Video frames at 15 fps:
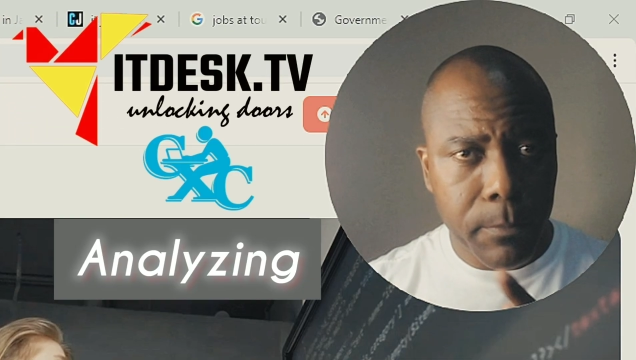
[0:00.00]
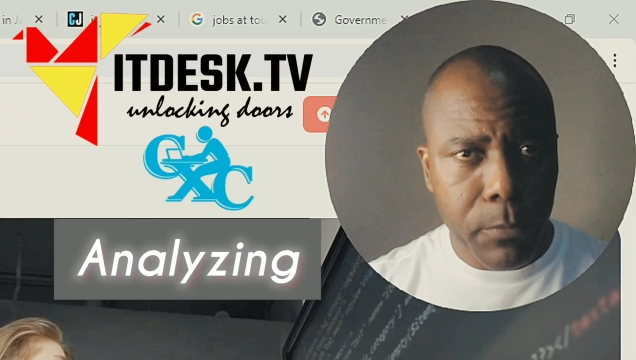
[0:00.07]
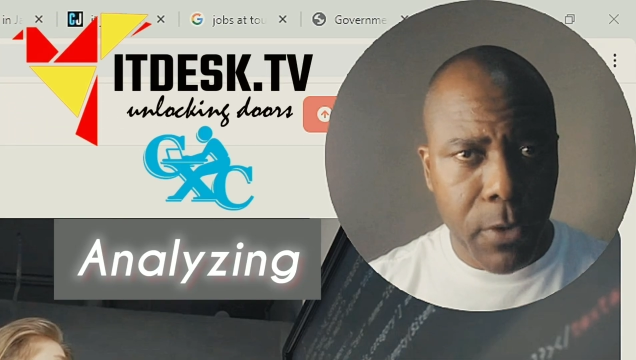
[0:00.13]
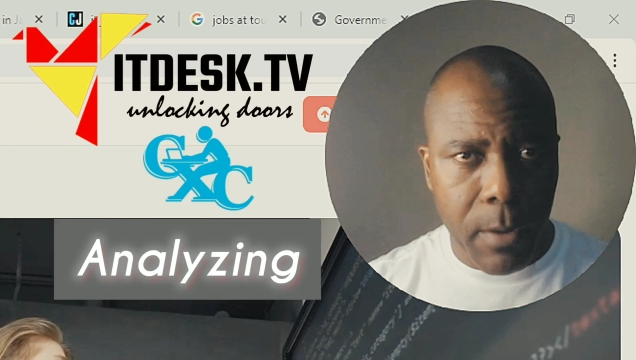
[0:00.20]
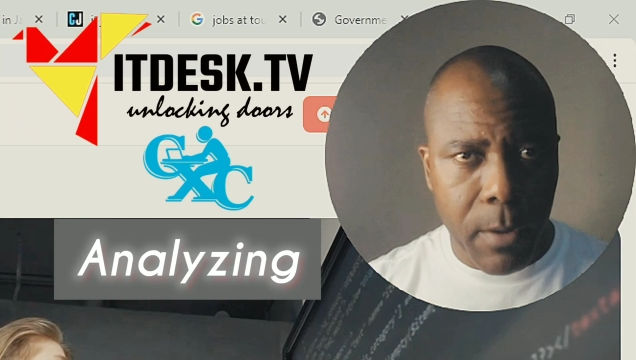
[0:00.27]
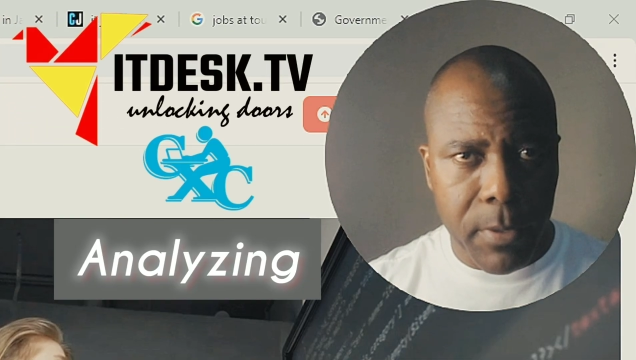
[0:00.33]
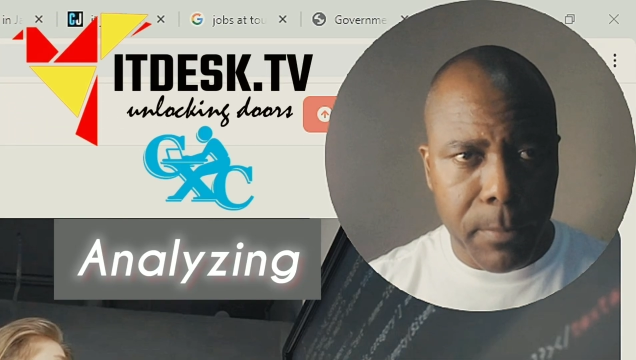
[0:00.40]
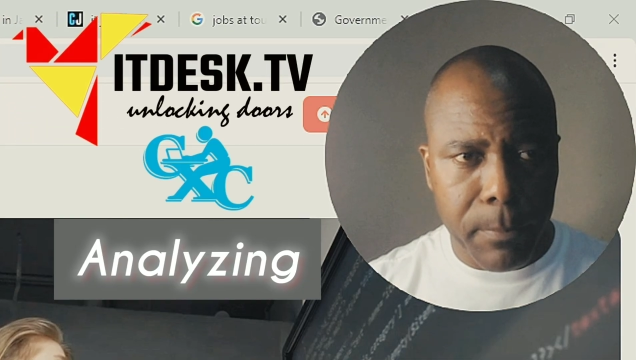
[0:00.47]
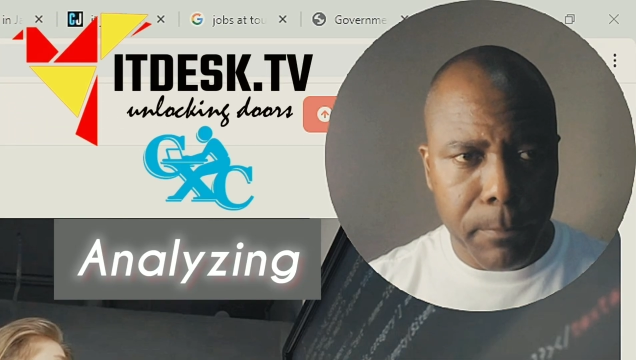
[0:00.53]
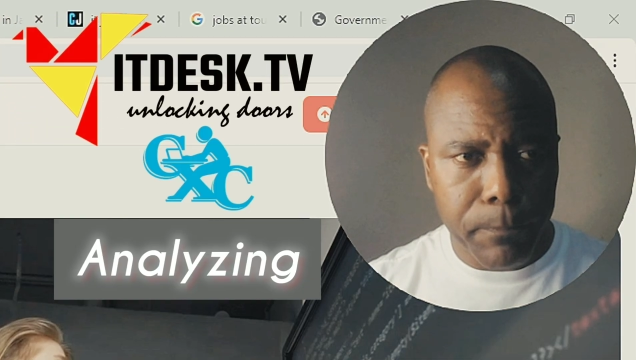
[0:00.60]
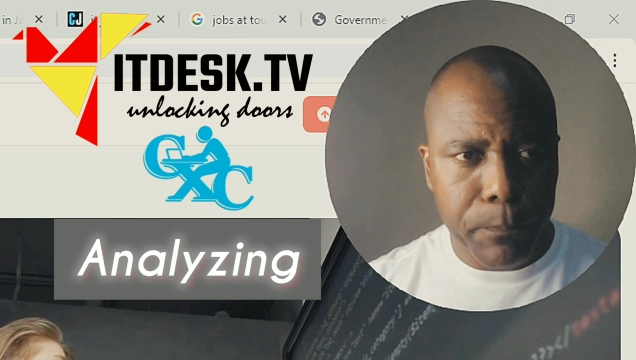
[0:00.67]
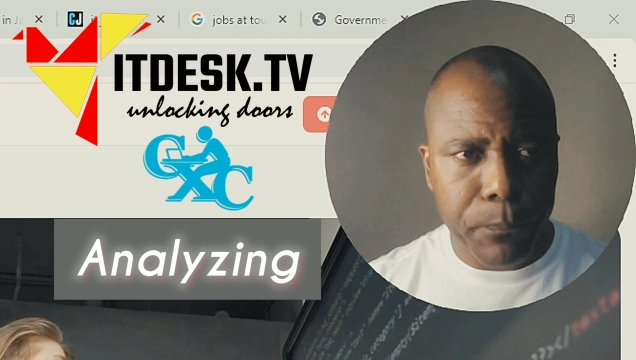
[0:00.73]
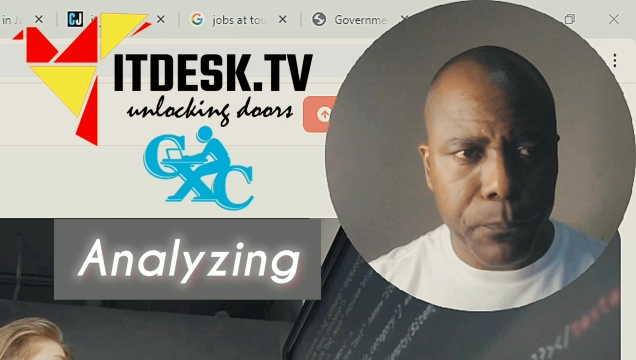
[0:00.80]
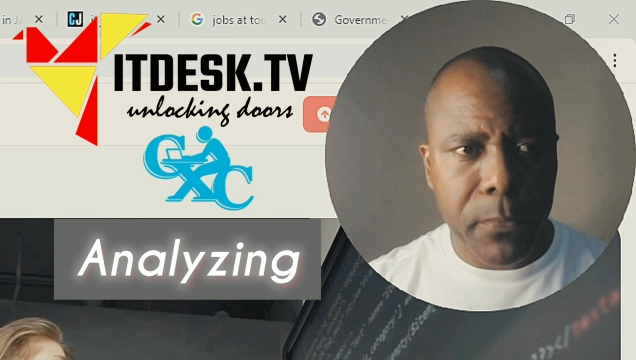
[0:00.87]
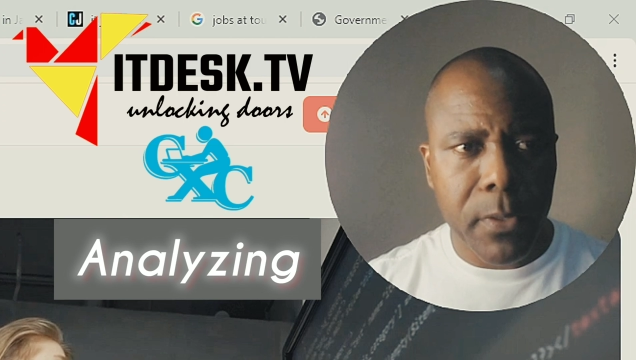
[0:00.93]
problem,
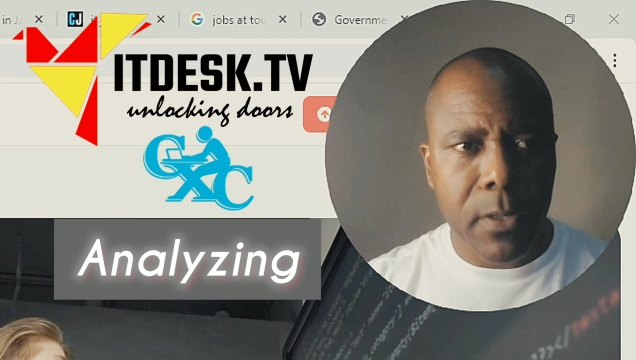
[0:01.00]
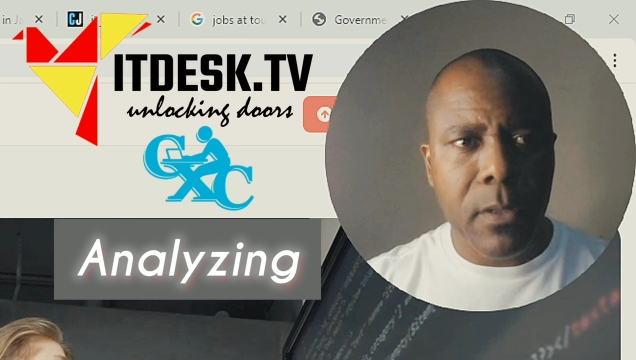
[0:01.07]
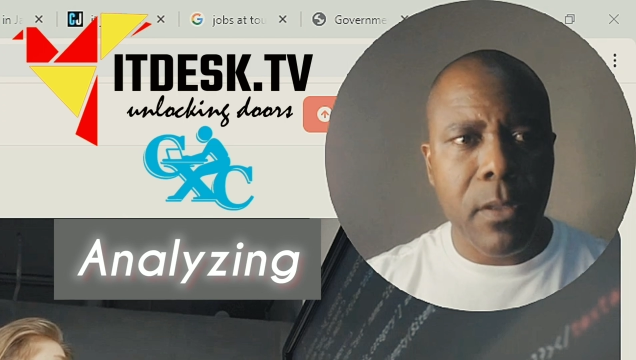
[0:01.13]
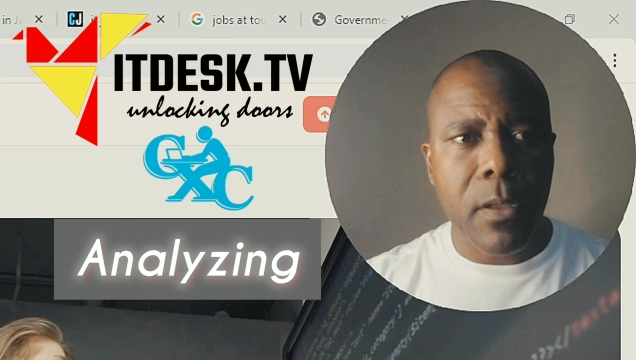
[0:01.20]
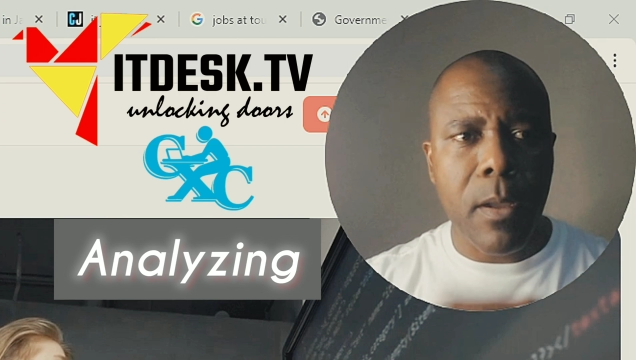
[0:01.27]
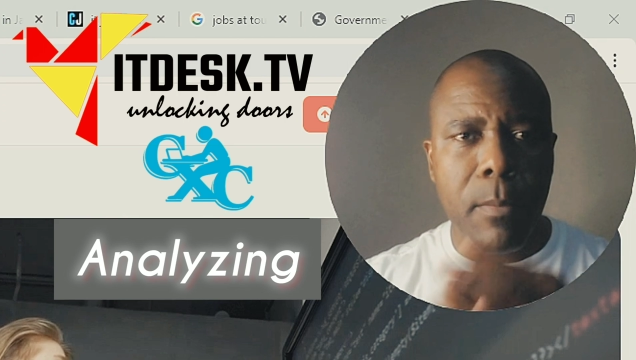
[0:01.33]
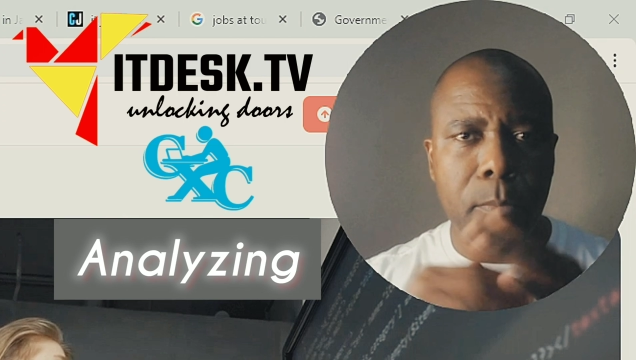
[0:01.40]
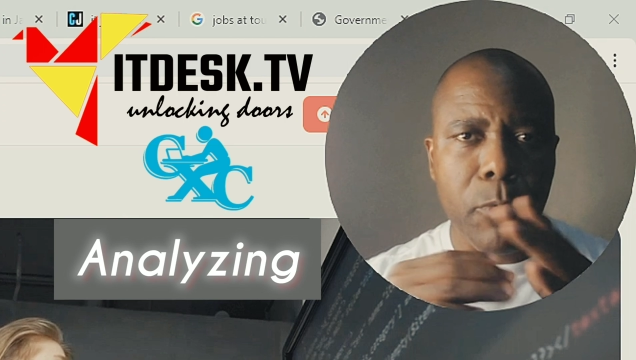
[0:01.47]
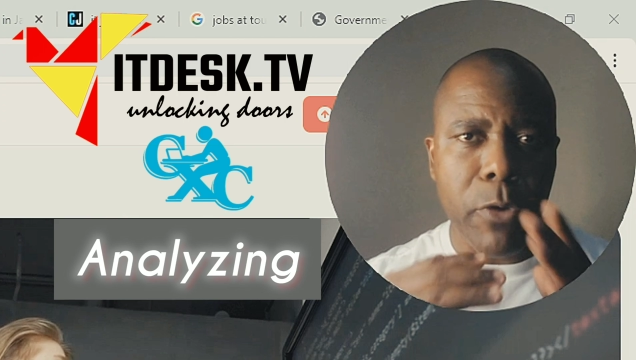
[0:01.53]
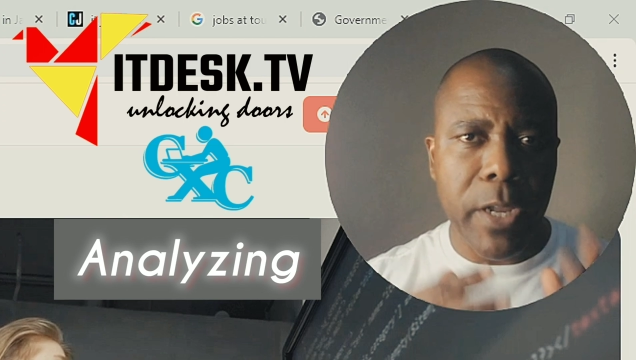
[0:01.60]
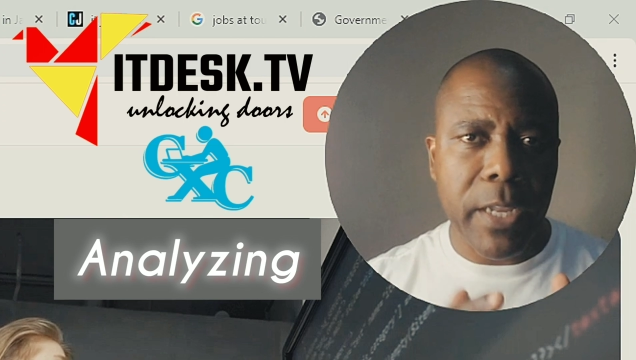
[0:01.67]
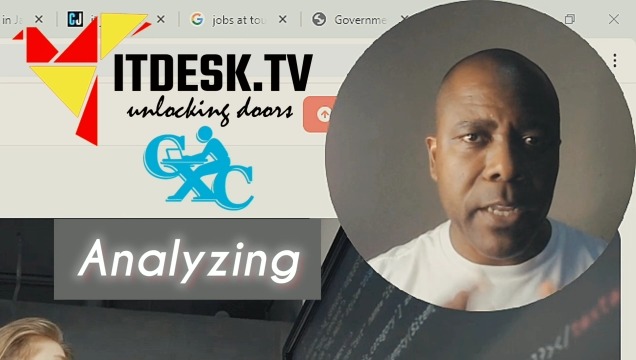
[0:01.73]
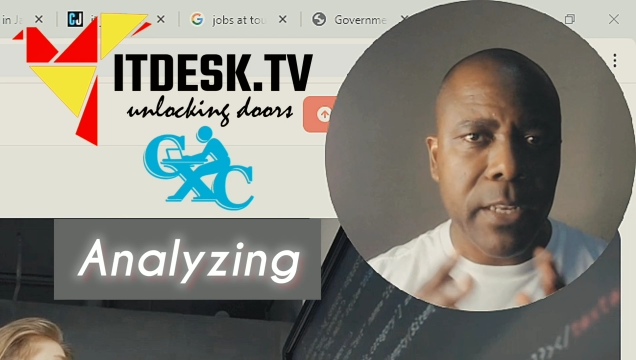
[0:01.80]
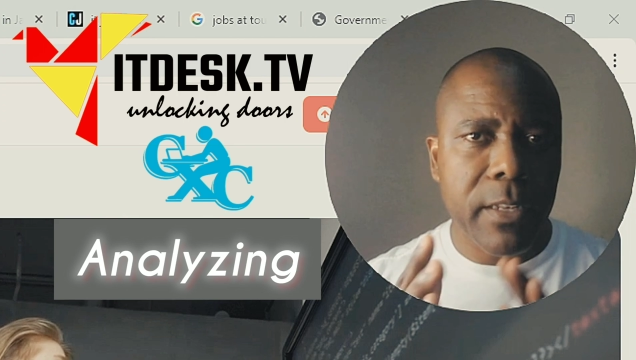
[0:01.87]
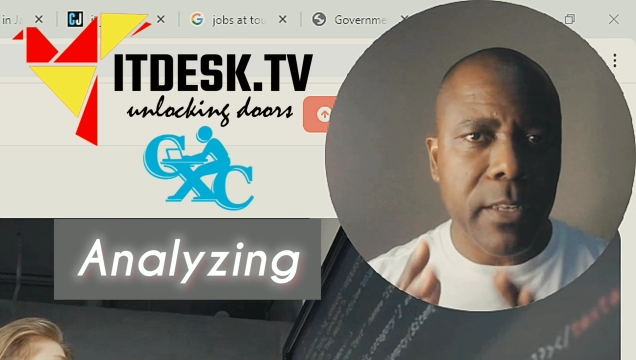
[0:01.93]

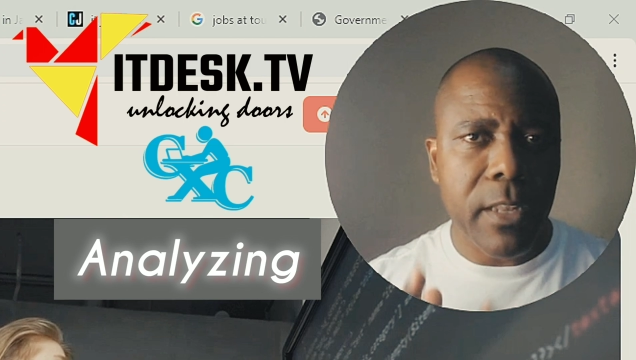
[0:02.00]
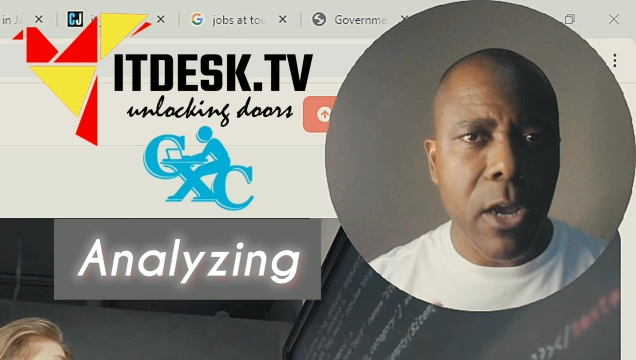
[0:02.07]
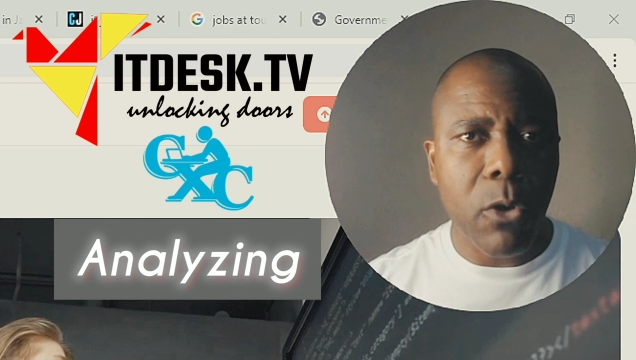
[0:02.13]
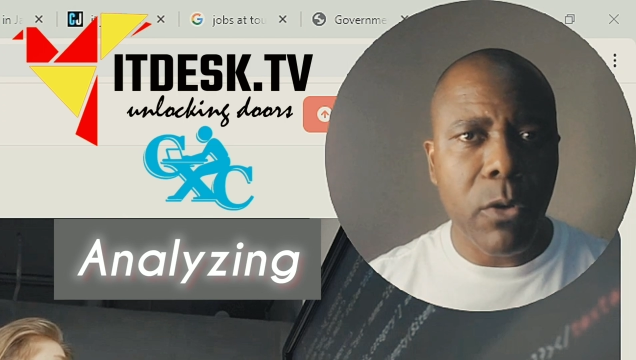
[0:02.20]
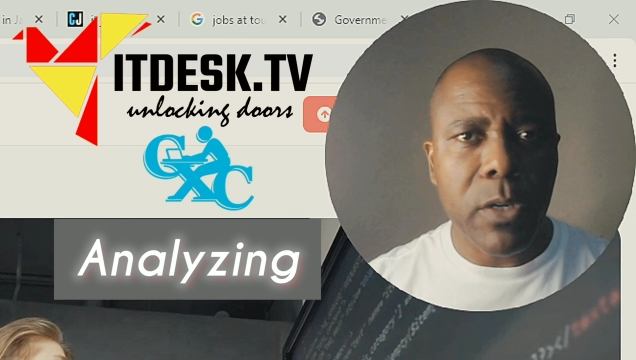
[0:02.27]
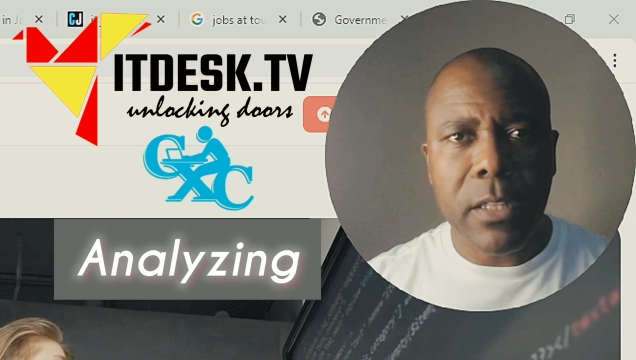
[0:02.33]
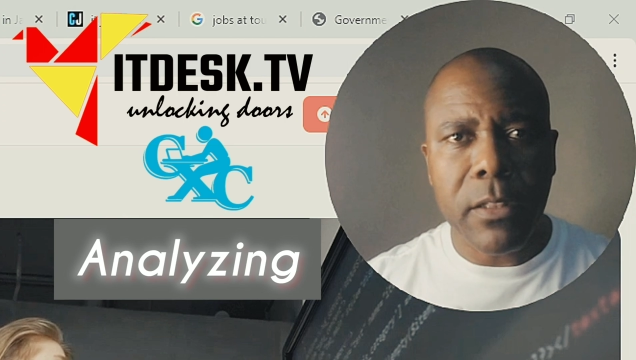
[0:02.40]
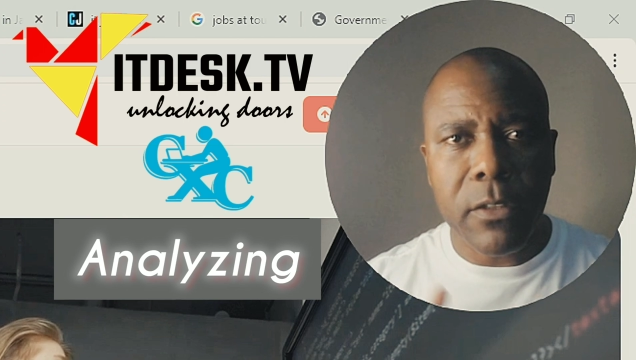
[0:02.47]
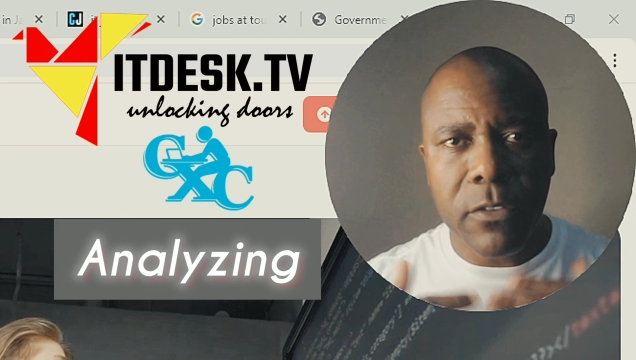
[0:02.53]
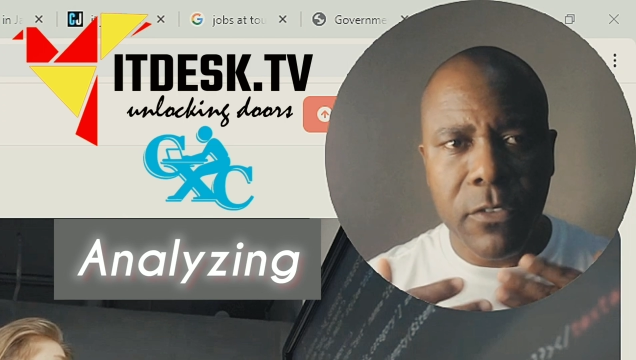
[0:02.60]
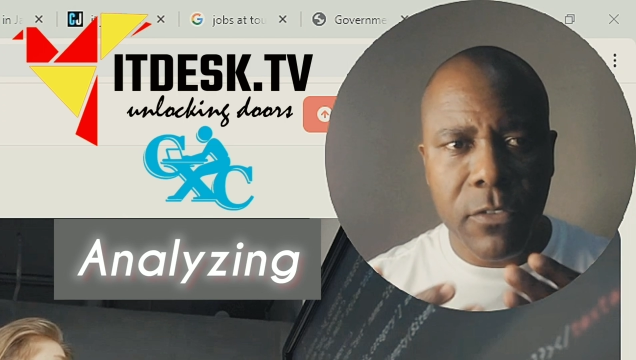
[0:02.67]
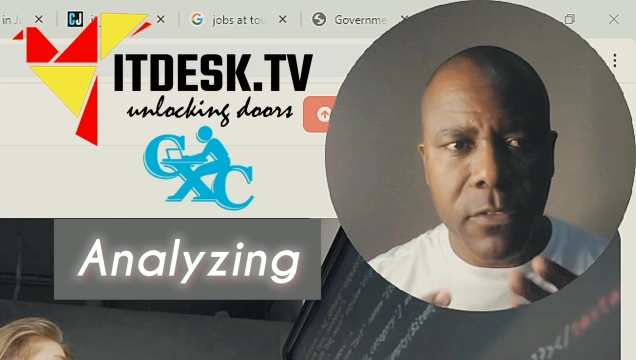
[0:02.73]
breaking it down into